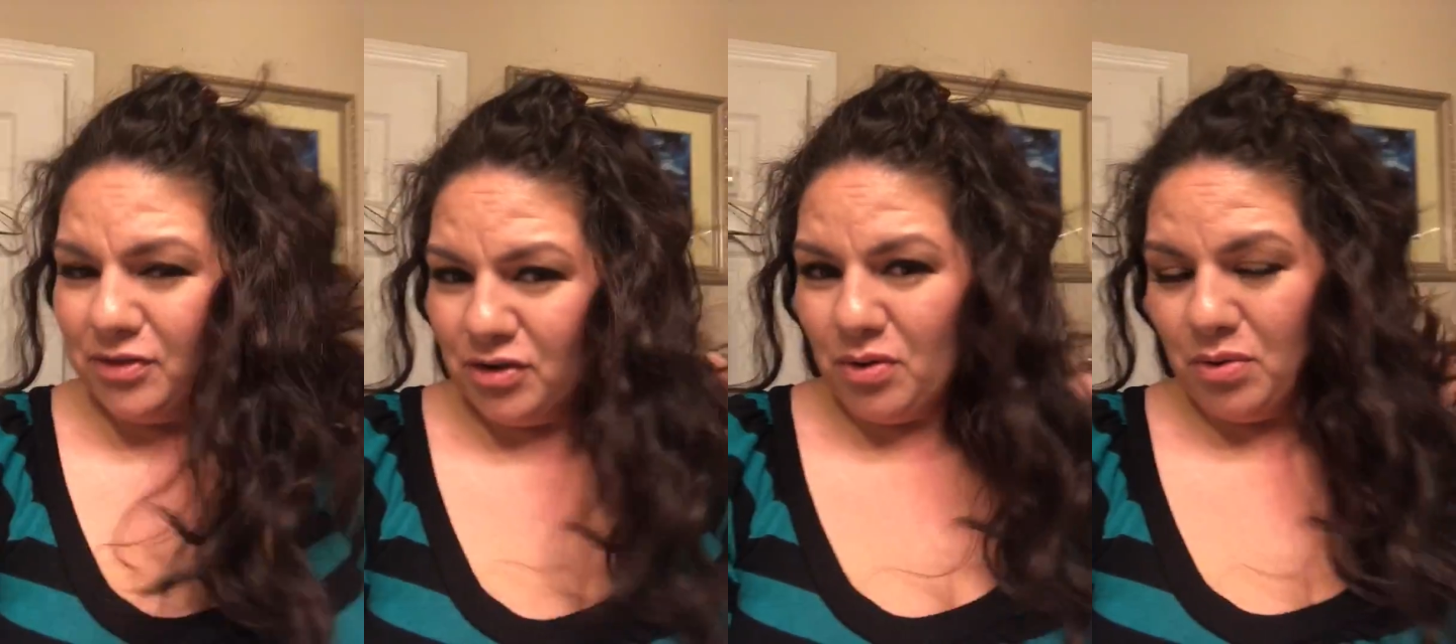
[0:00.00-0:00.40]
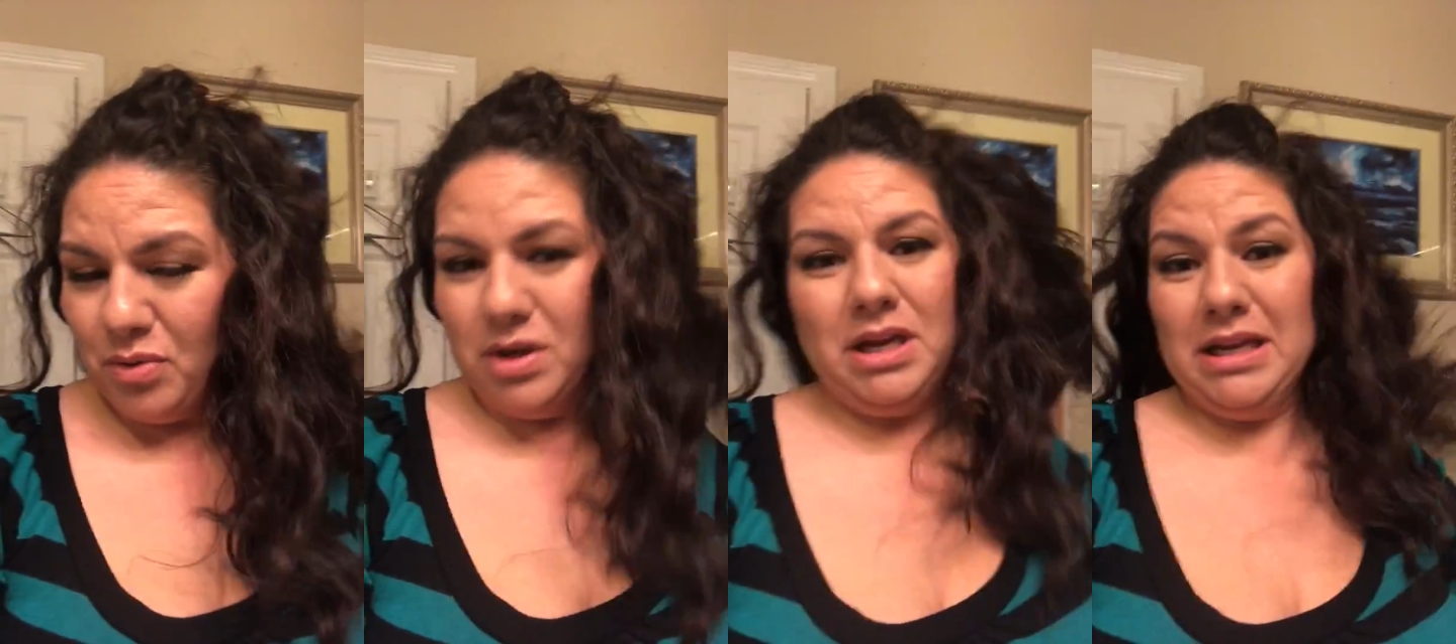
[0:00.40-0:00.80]

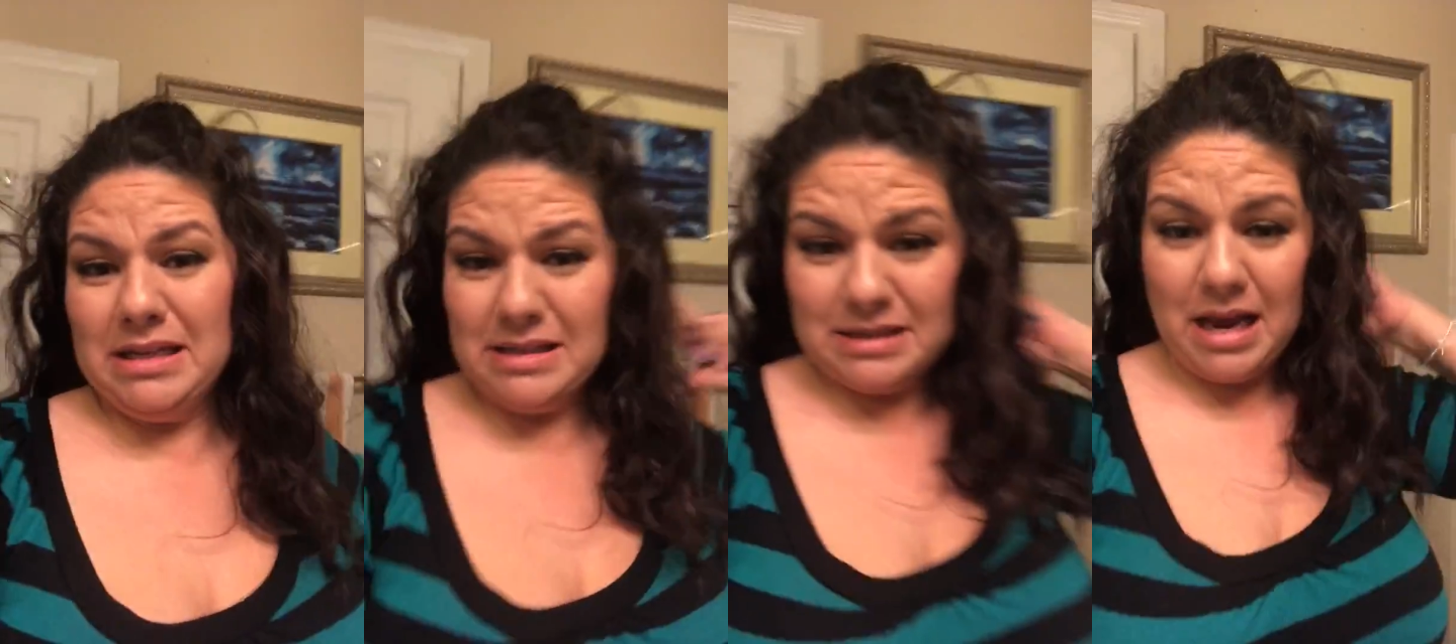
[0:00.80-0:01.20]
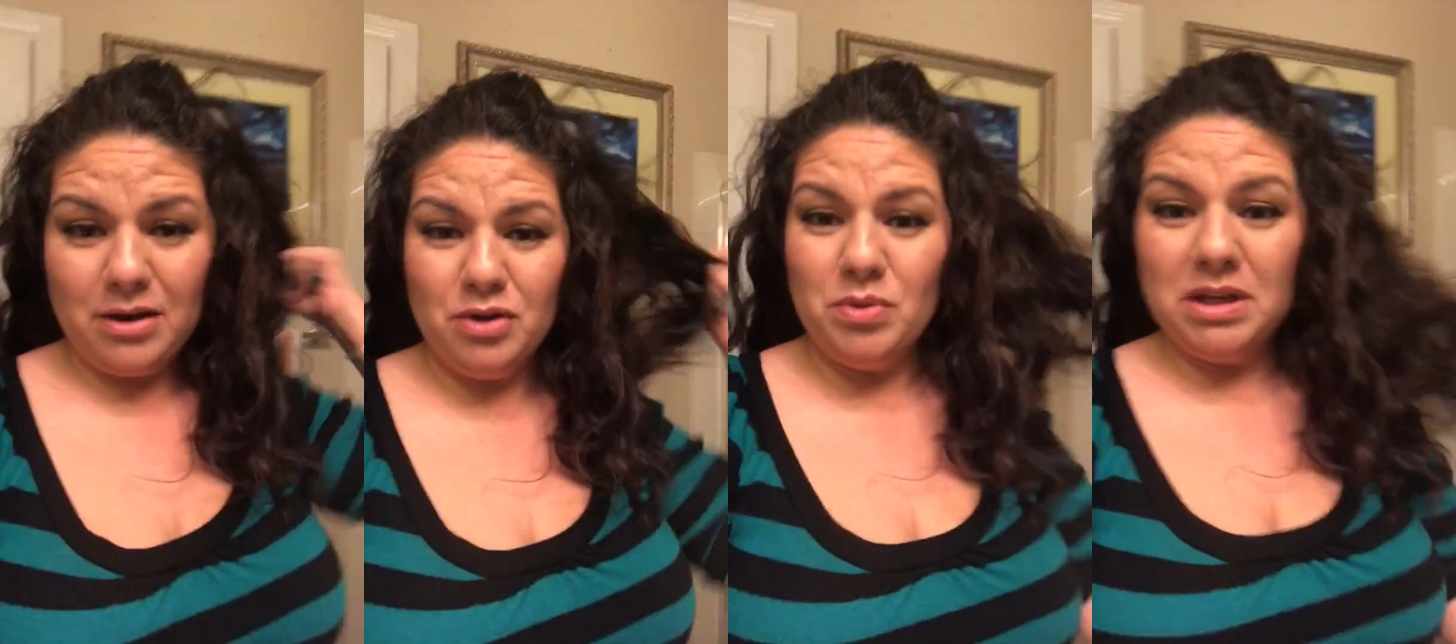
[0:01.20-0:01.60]
So I guess that's how
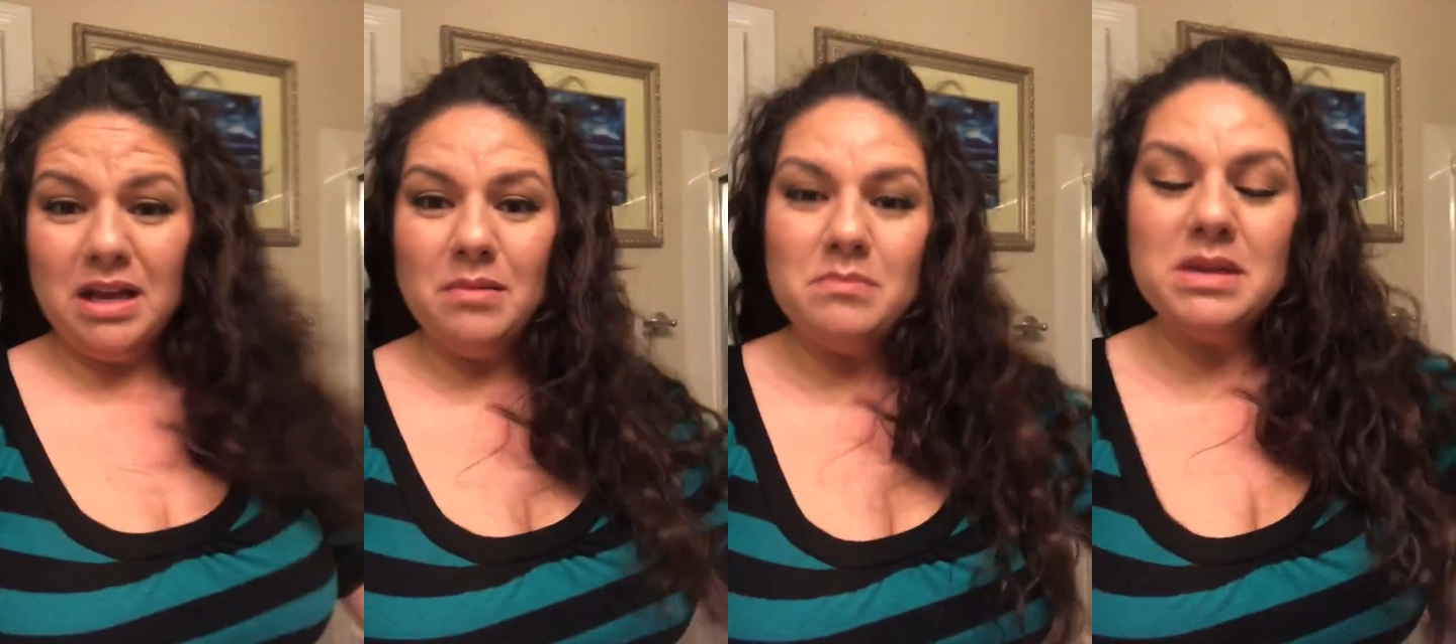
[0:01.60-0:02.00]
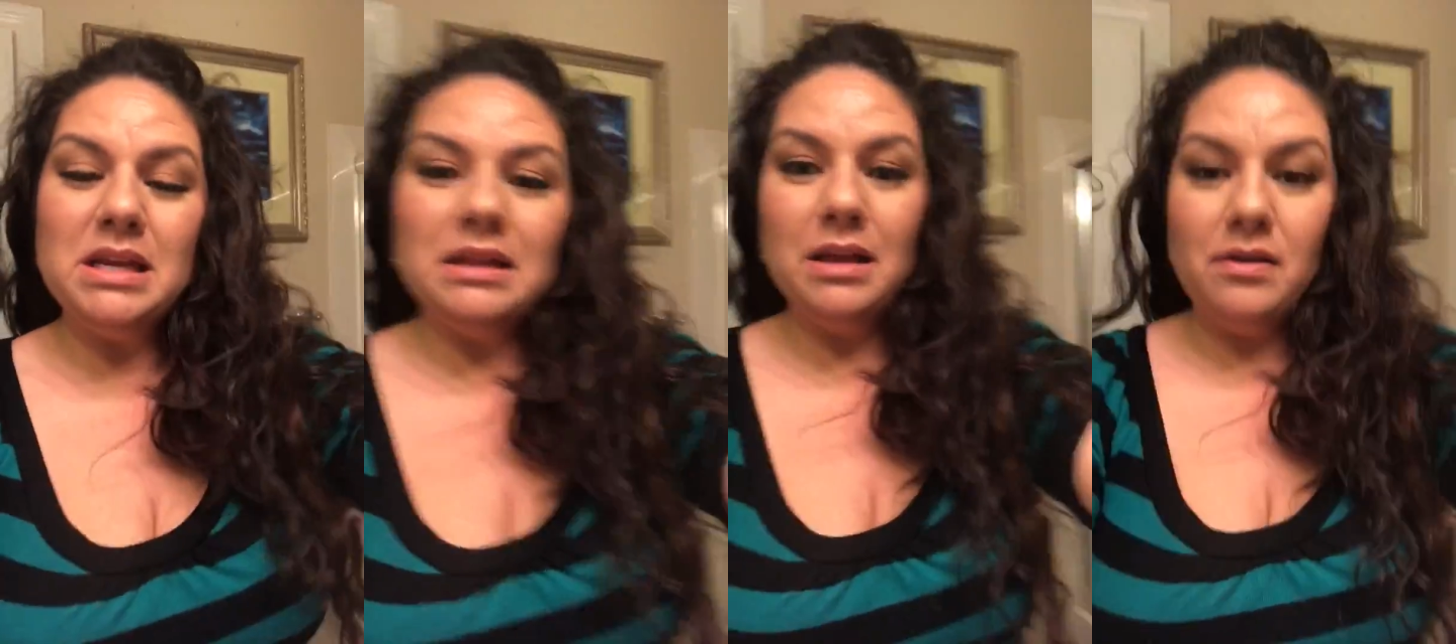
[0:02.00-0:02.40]
you would get a
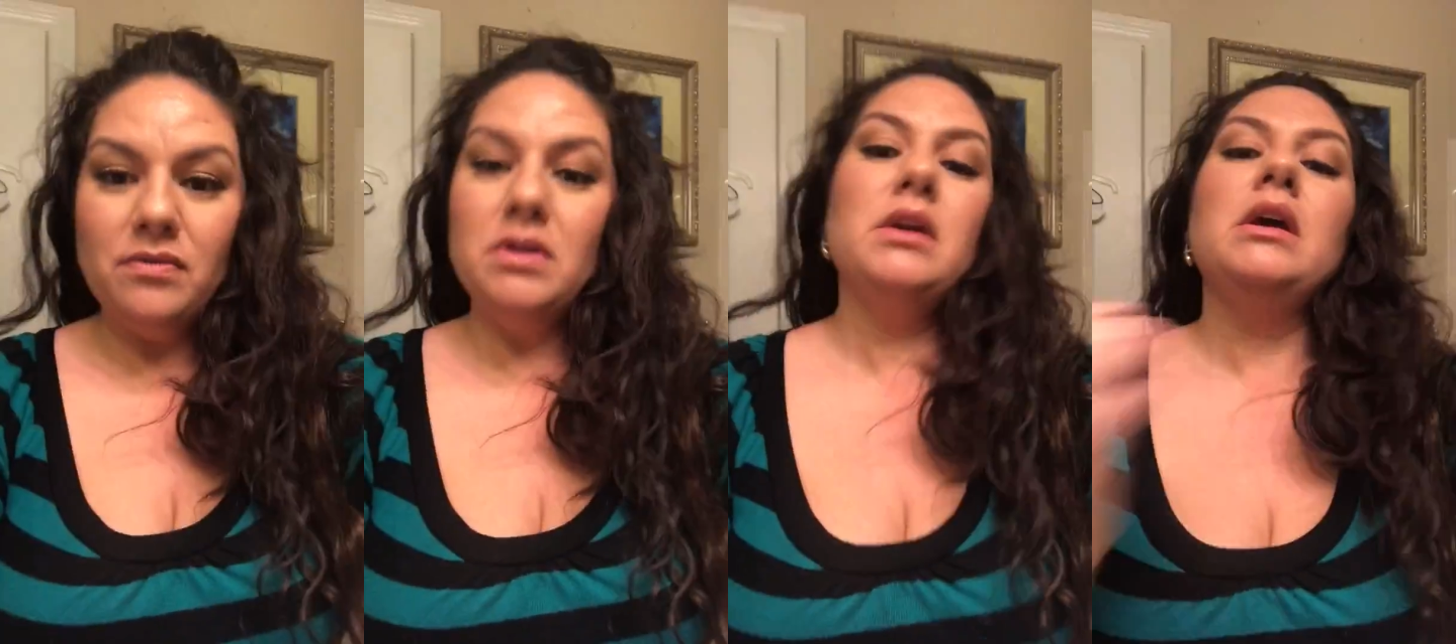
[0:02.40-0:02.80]
mini lift